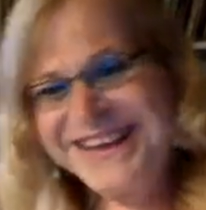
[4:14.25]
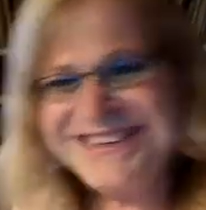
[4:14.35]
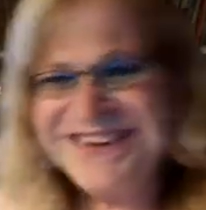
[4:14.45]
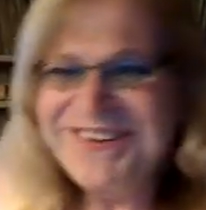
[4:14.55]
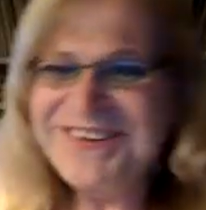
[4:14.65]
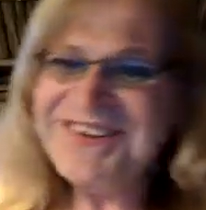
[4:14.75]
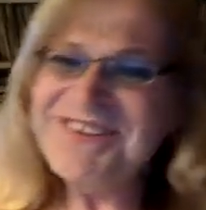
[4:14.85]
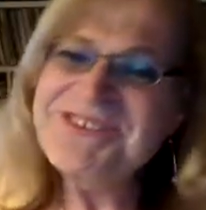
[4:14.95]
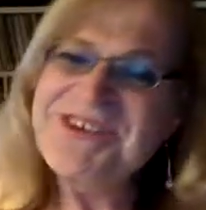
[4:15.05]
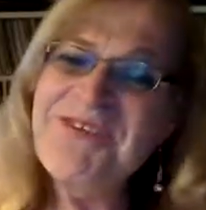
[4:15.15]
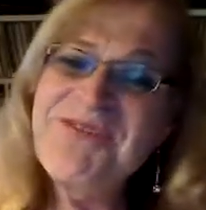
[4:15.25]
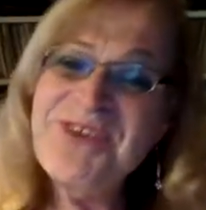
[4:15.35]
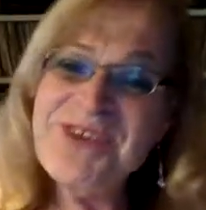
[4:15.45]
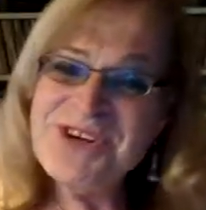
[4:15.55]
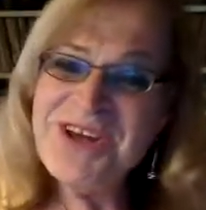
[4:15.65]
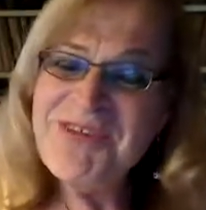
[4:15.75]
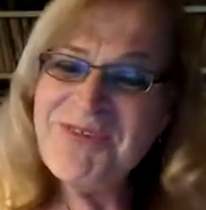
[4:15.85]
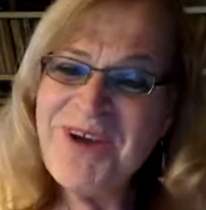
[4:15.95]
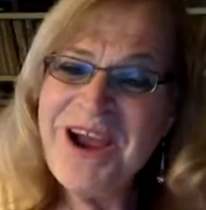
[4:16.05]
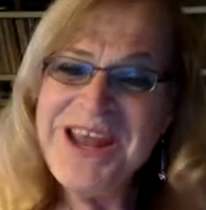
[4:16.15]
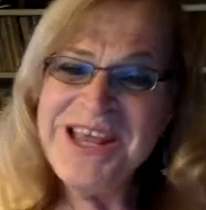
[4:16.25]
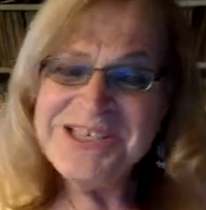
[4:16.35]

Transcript: so it was a fishnet Friday.